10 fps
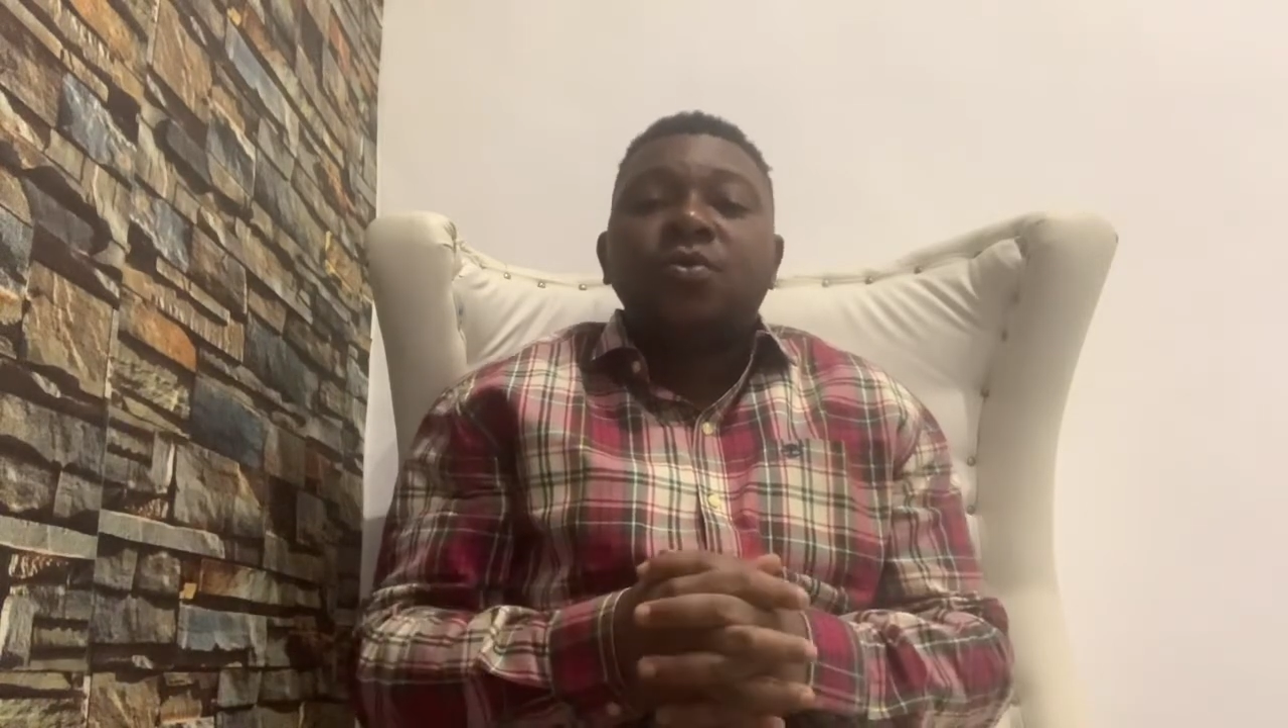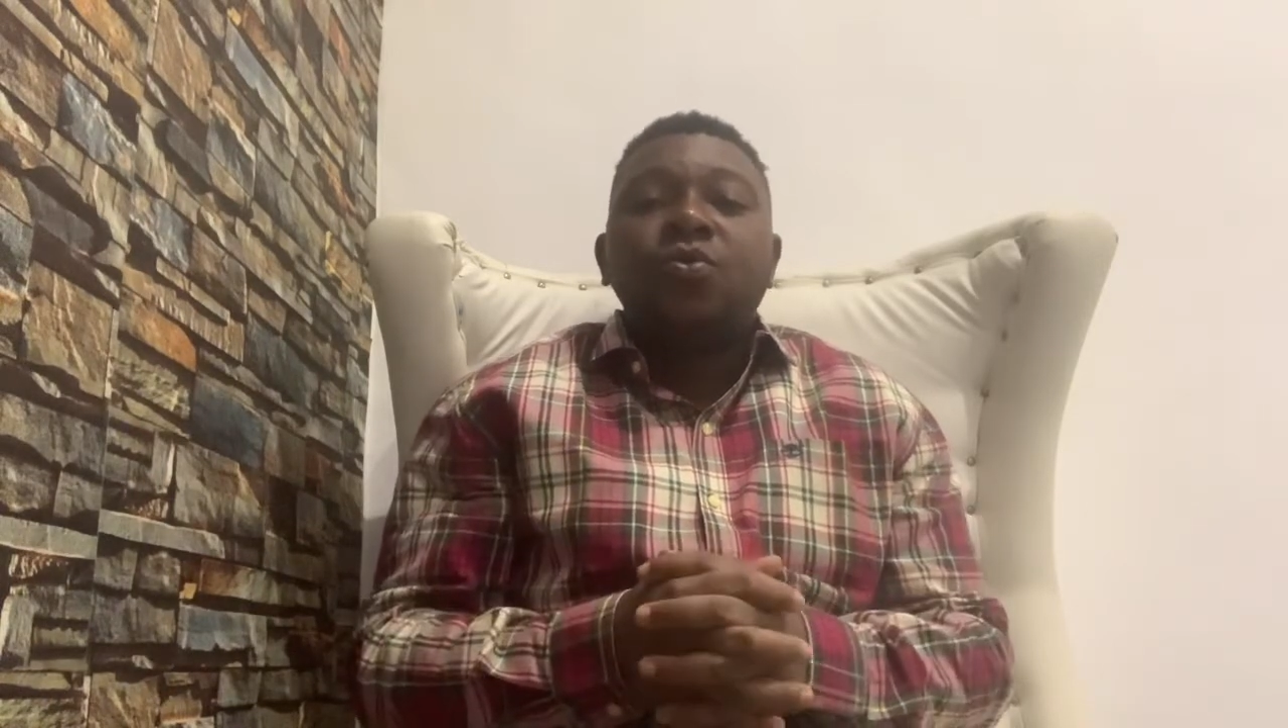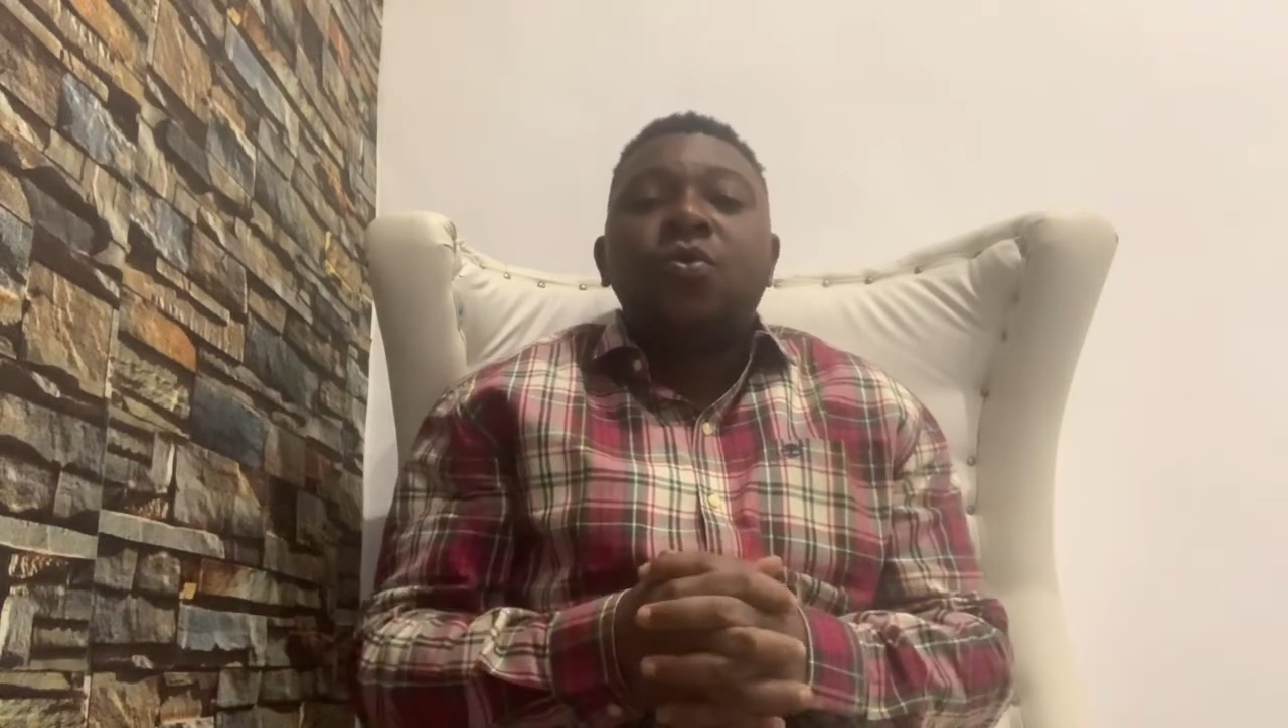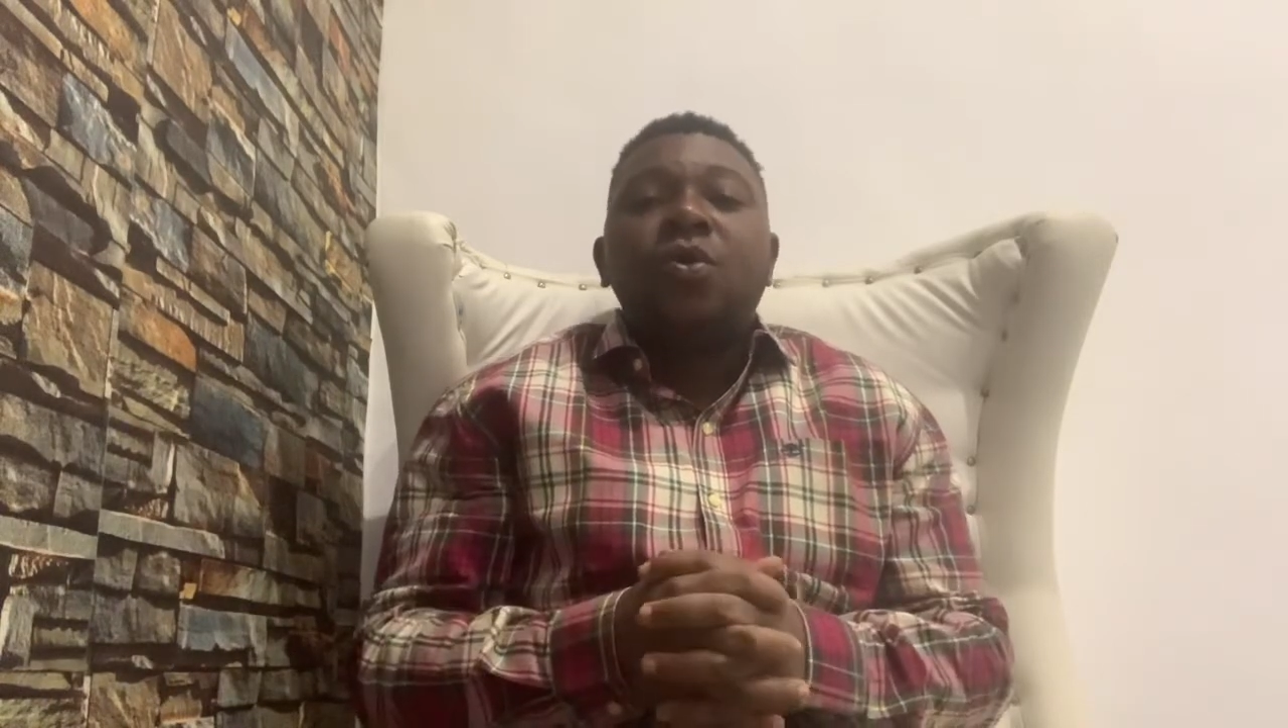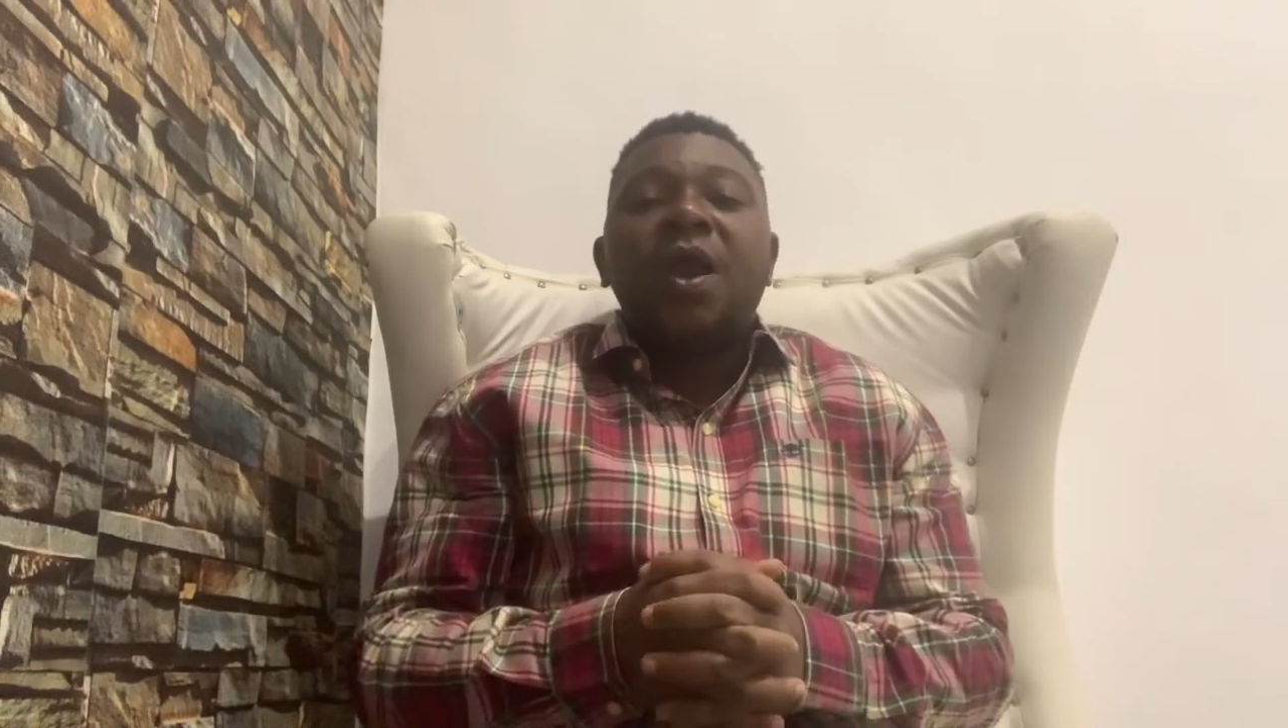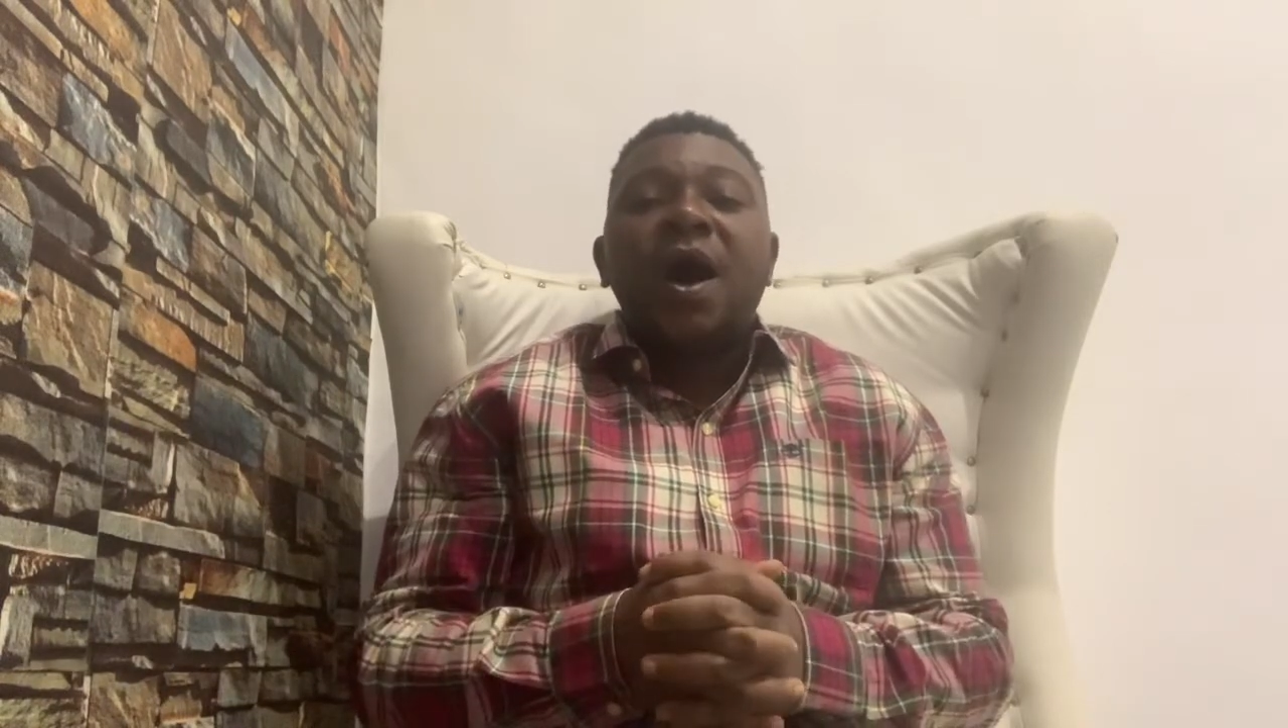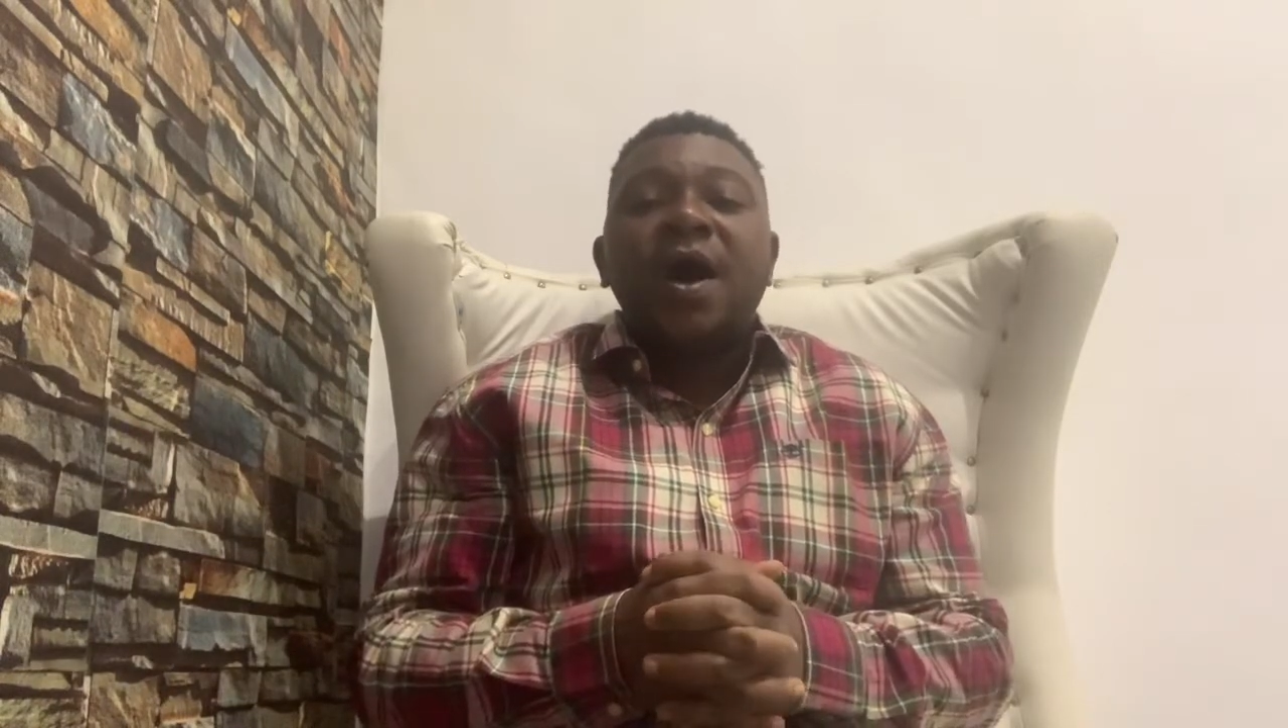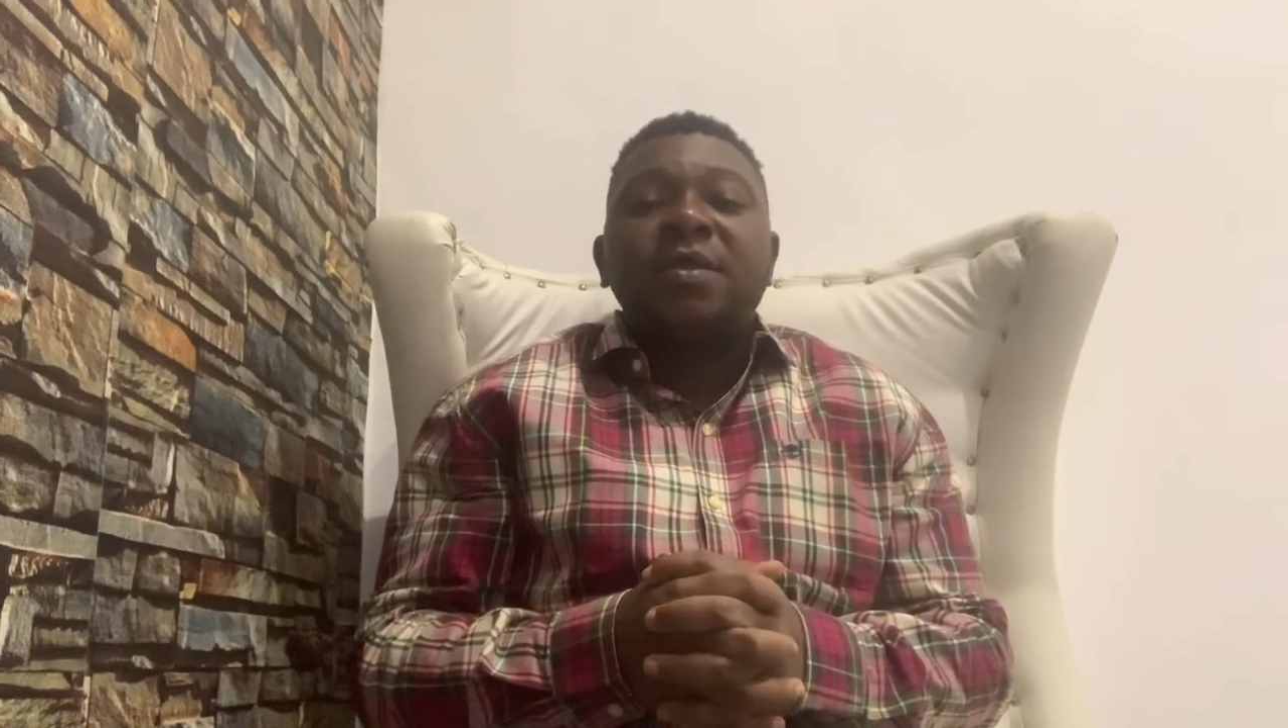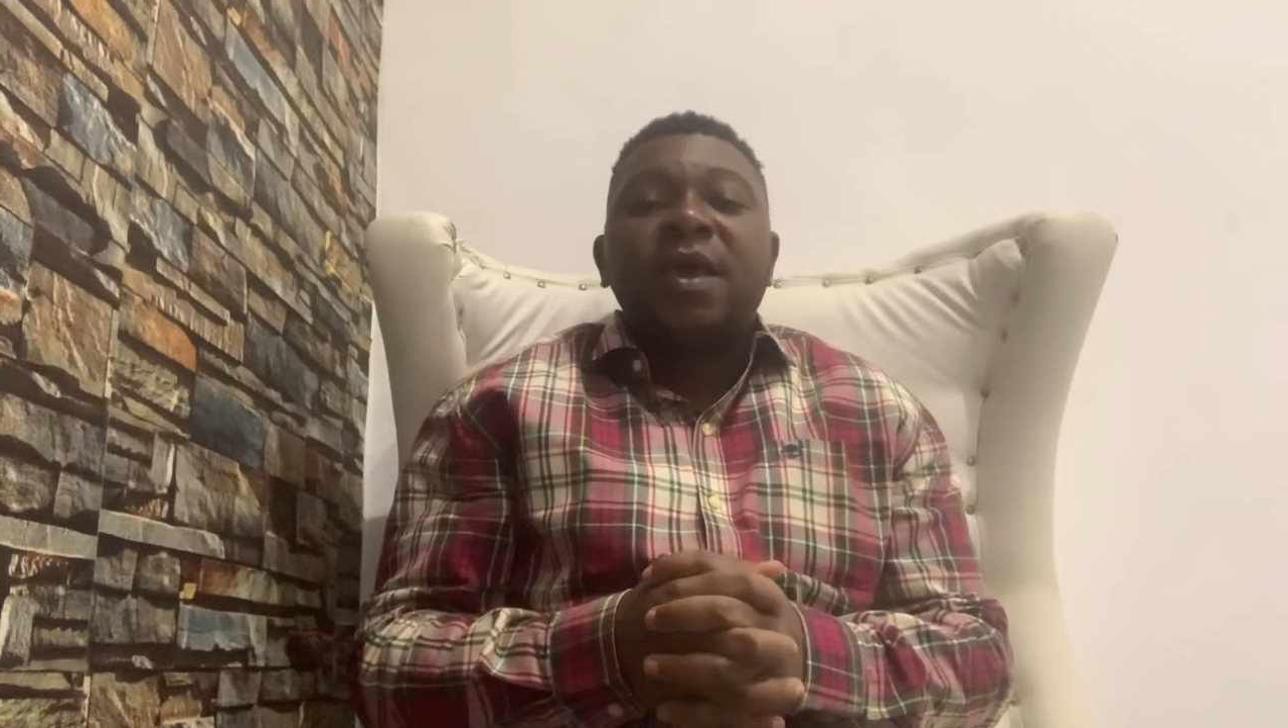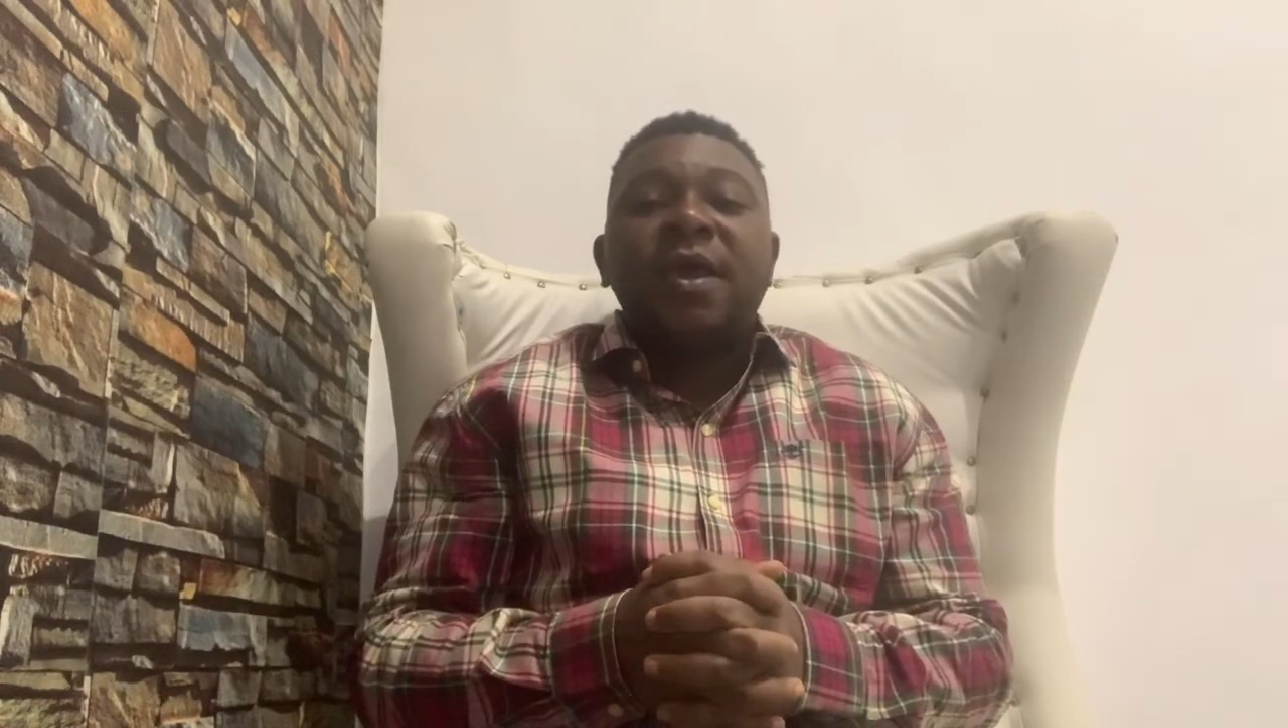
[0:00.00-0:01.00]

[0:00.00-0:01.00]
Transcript: to rule out